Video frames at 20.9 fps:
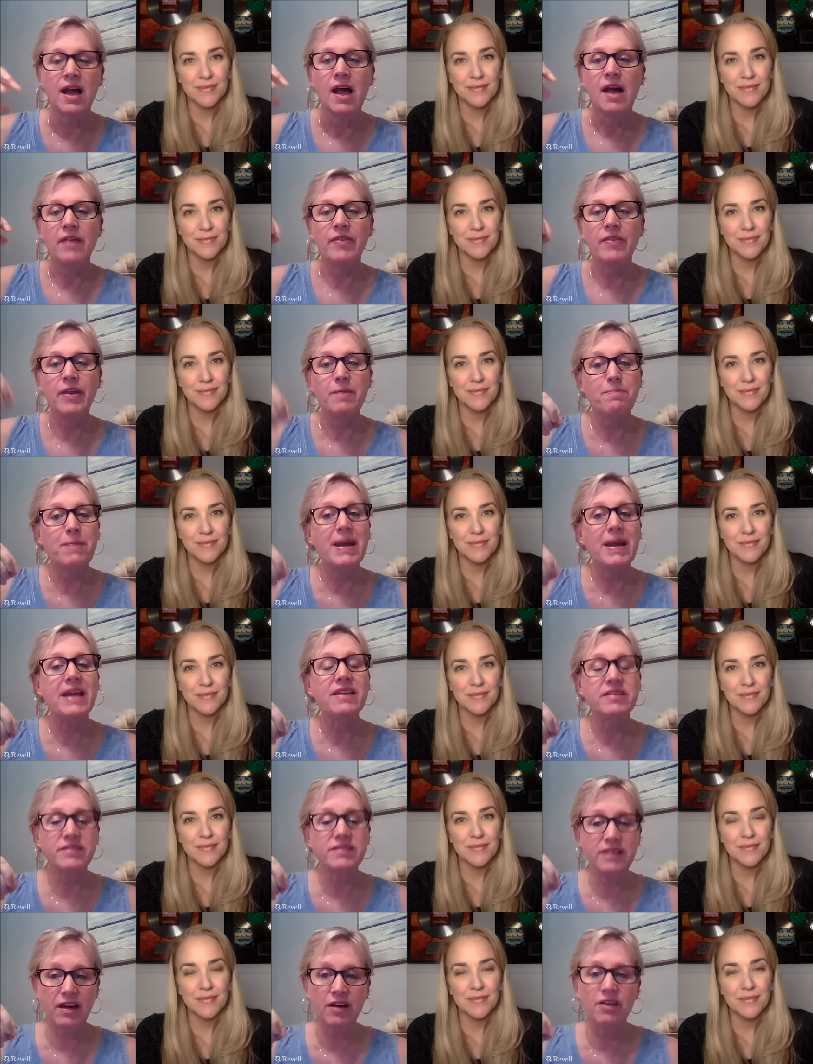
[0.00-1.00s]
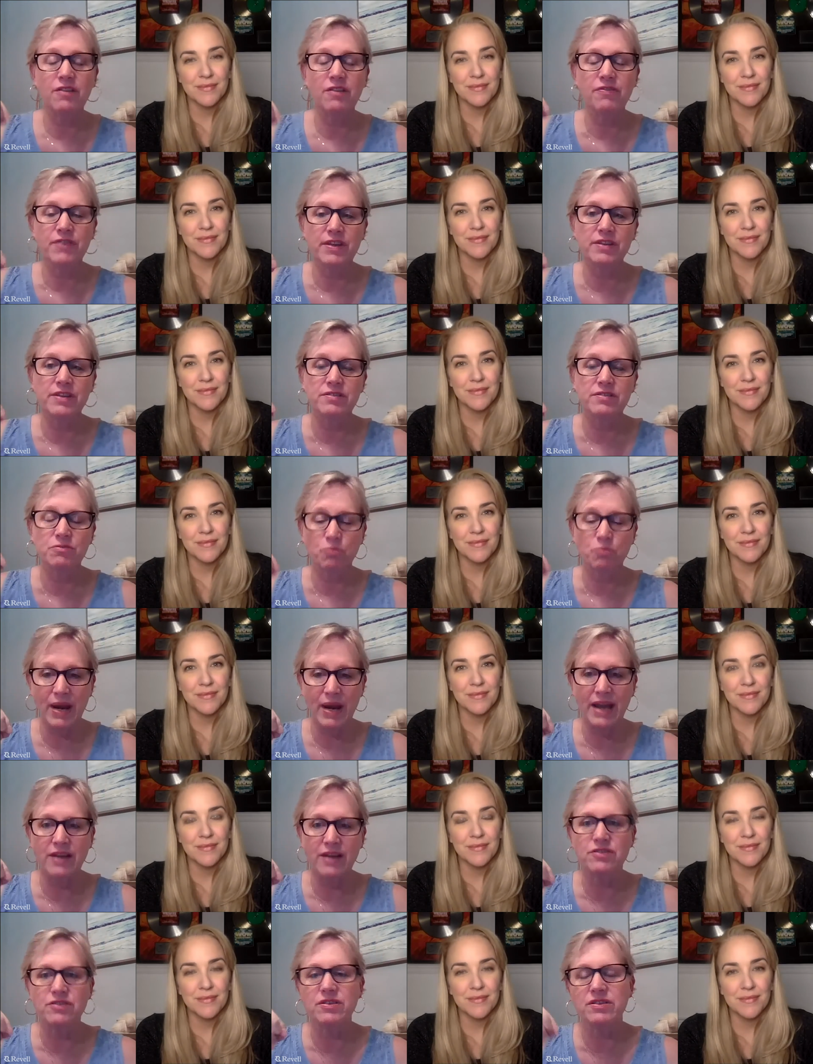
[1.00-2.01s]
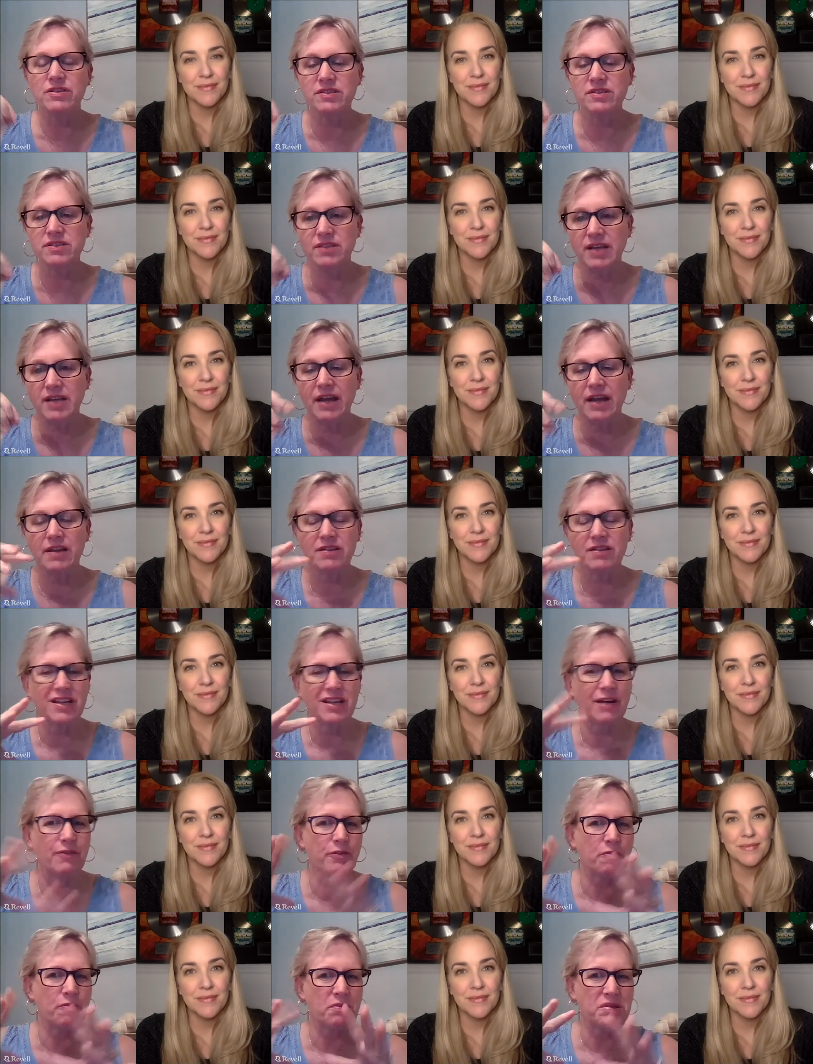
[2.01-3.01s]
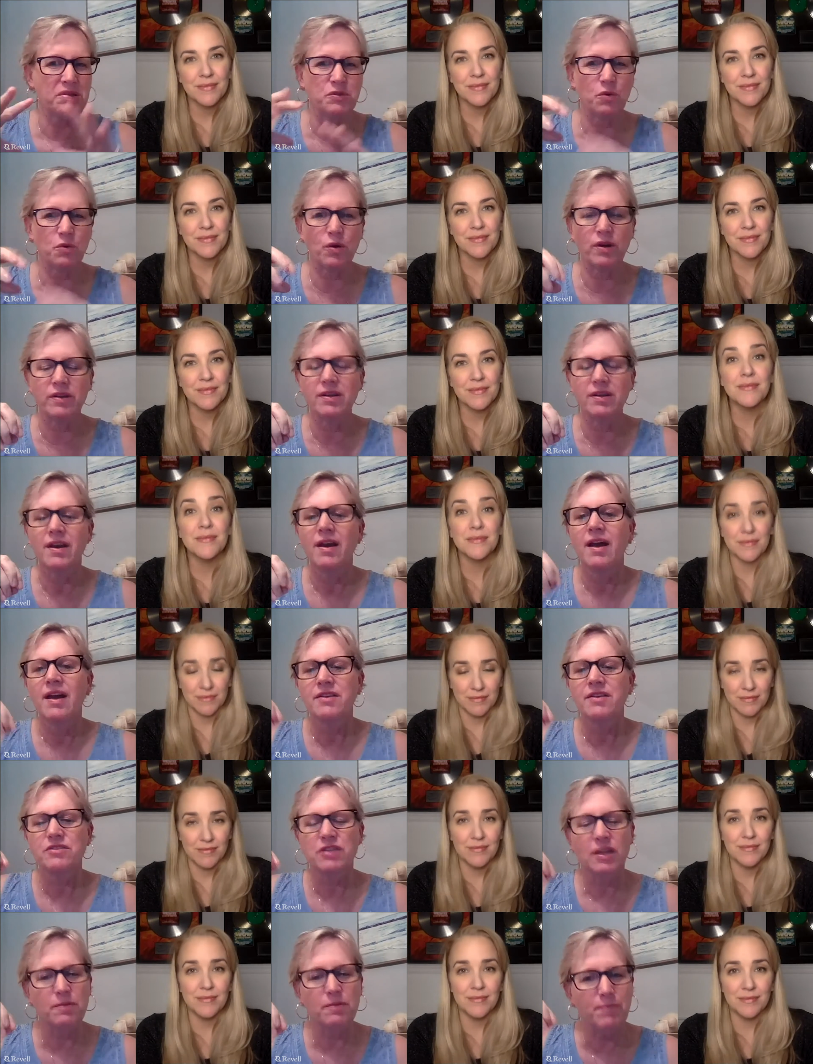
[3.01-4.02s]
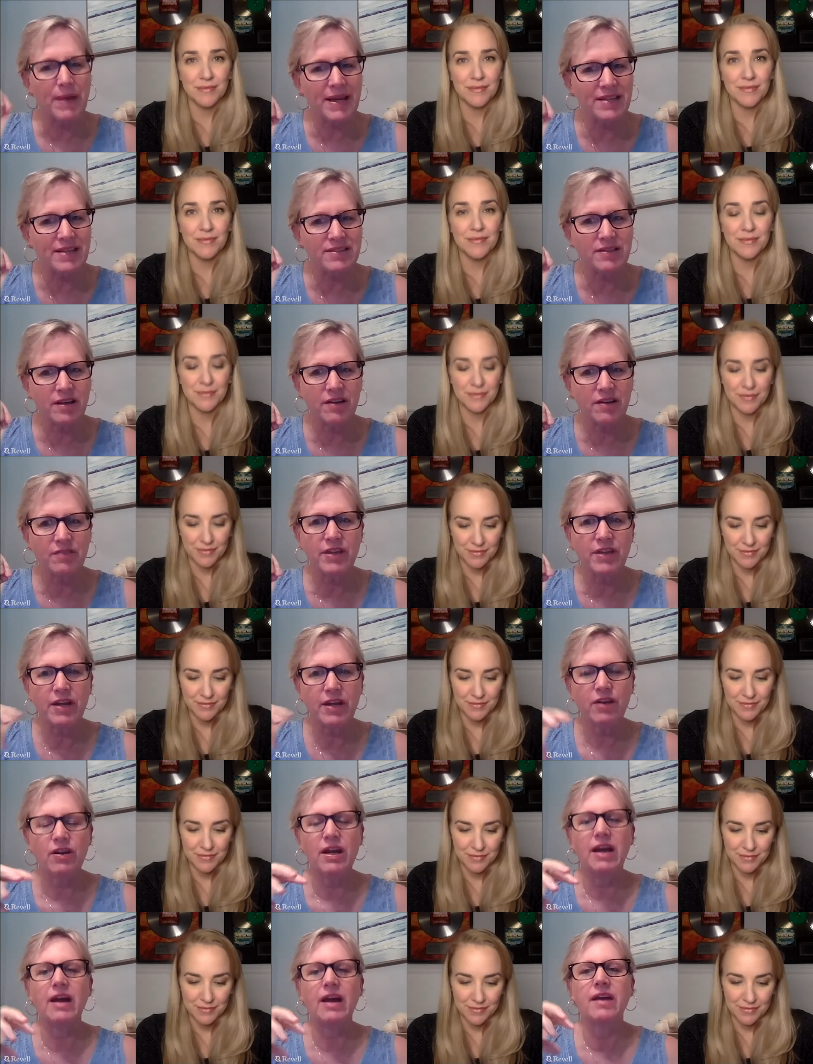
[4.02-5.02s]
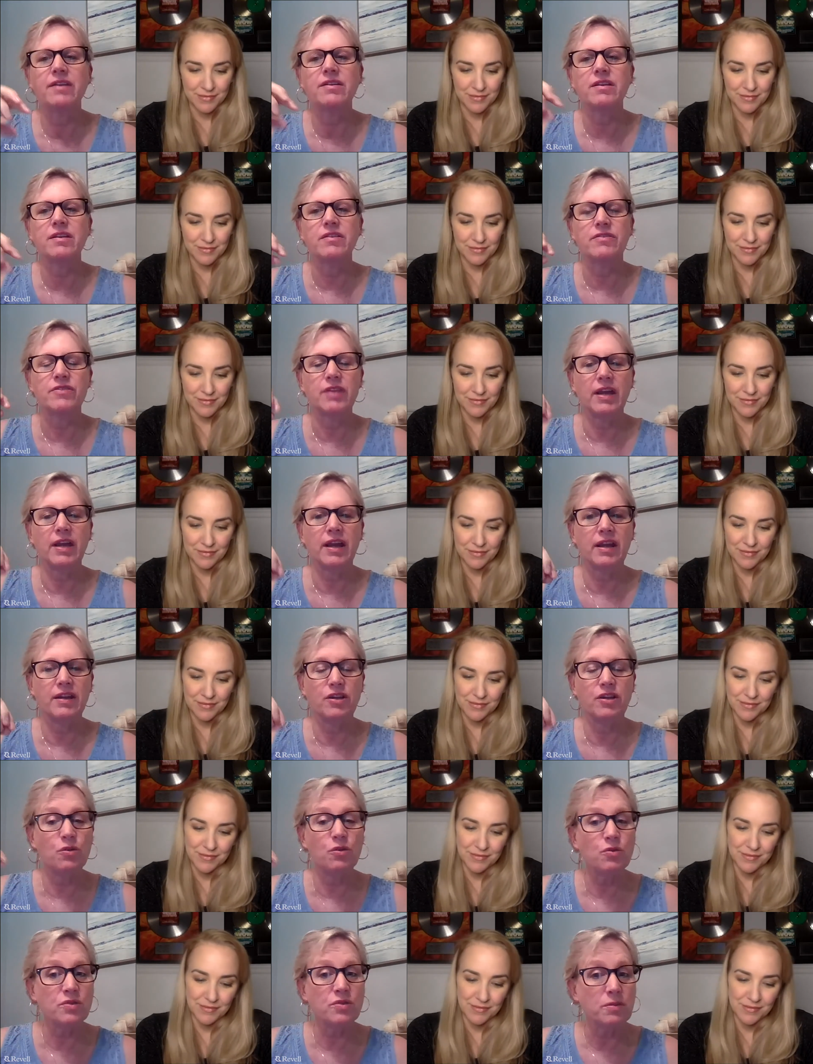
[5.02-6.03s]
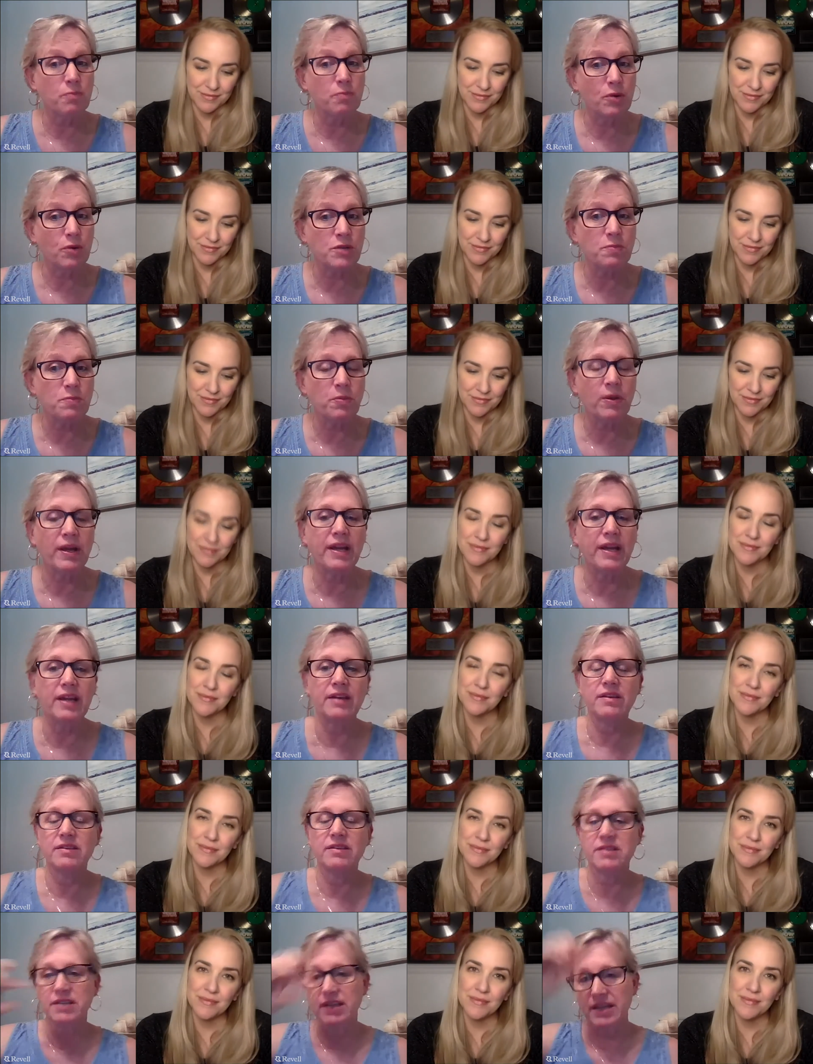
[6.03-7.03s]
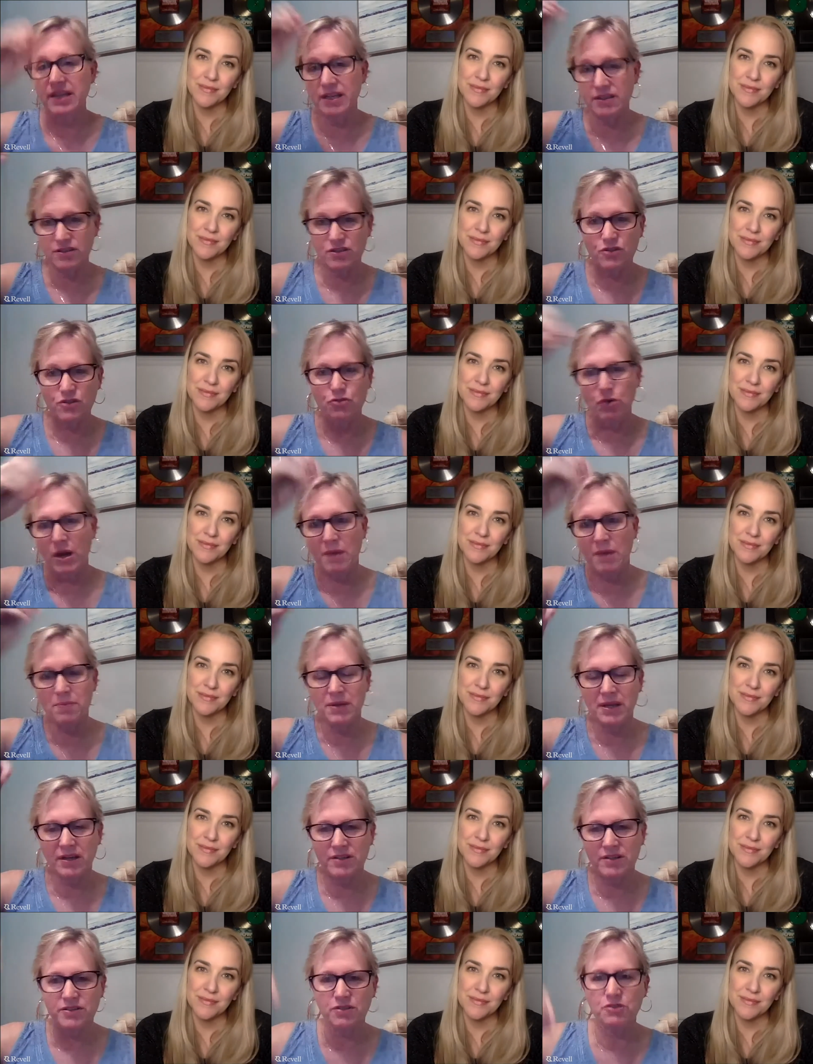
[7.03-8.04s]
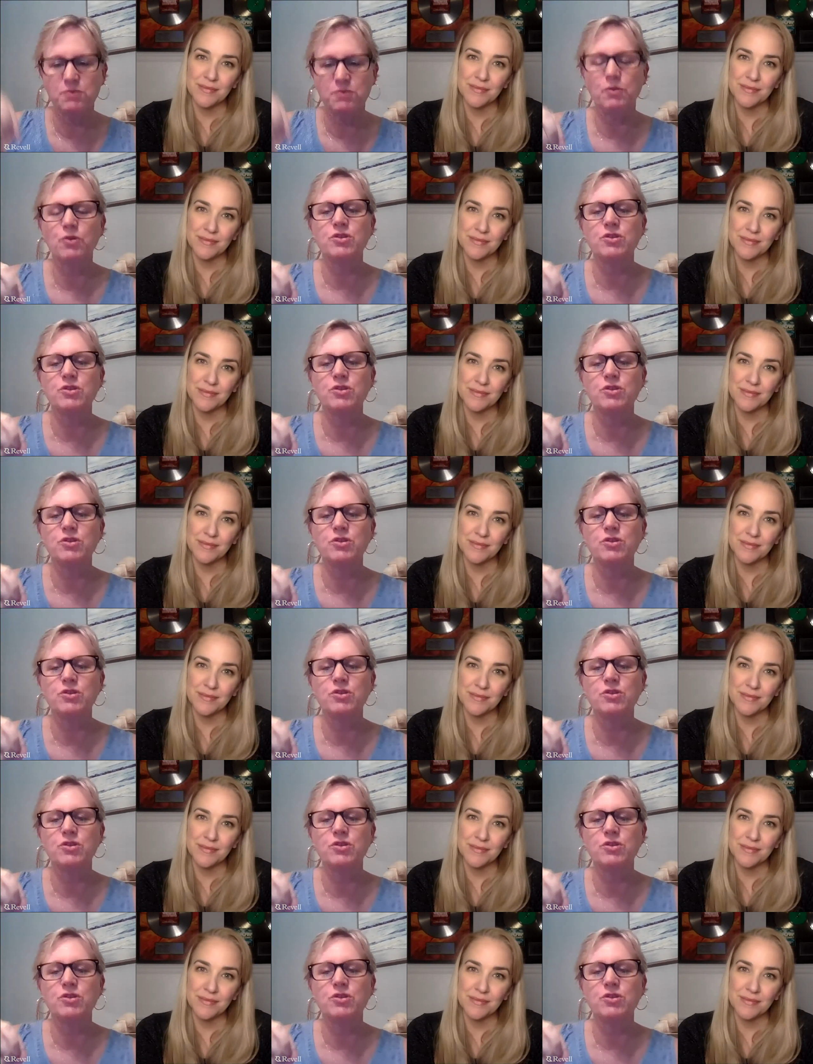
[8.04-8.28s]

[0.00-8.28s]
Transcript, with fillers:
Speaker 1: and they based out of this ranch. This is kind of a resort. So they based out of there, and they used the bush plane to get to drop in because they're smoke